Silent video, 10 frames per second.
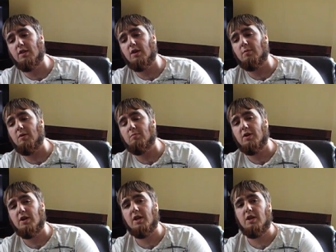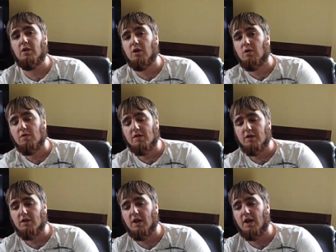uh, my buddy
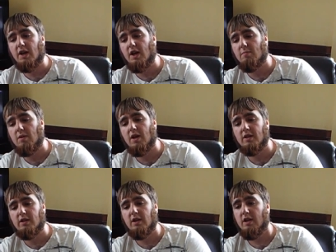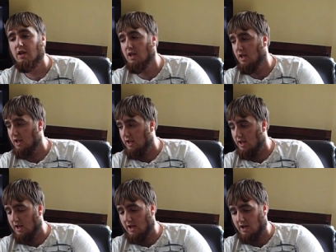Ghost that I met
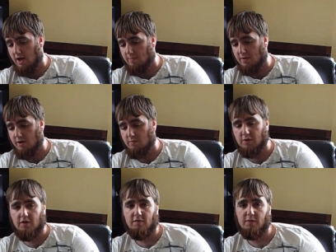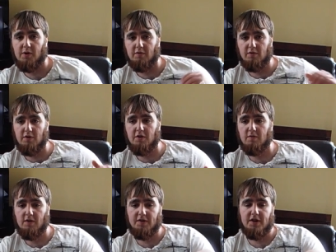uh, up in New Brunswick when I was going to
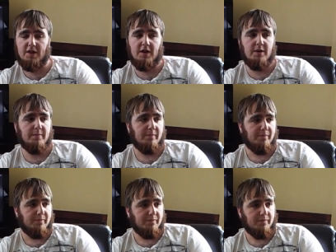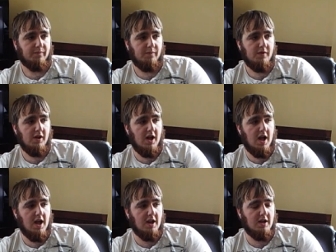university there.
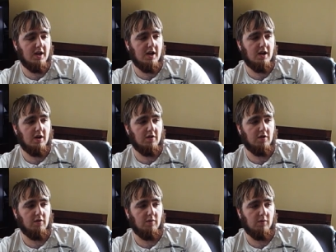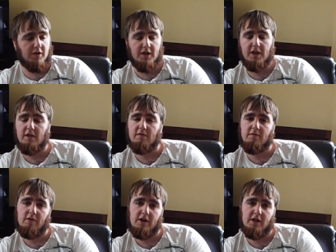And uh, so we're thinking
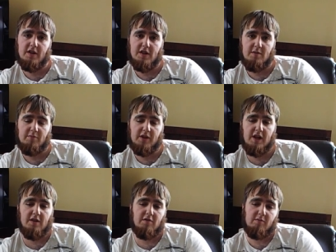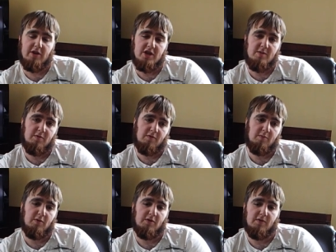of renting the same place, so it'll be cheaper for
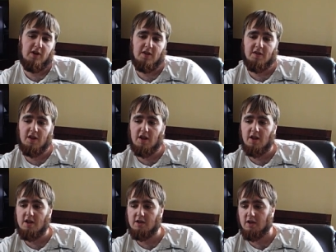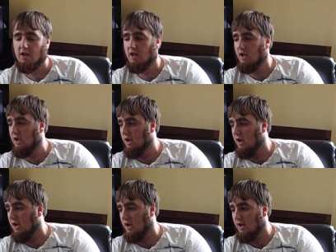both of us. And
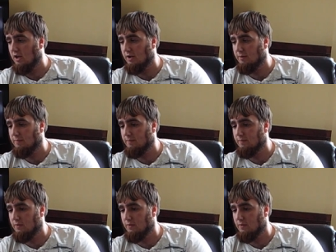um,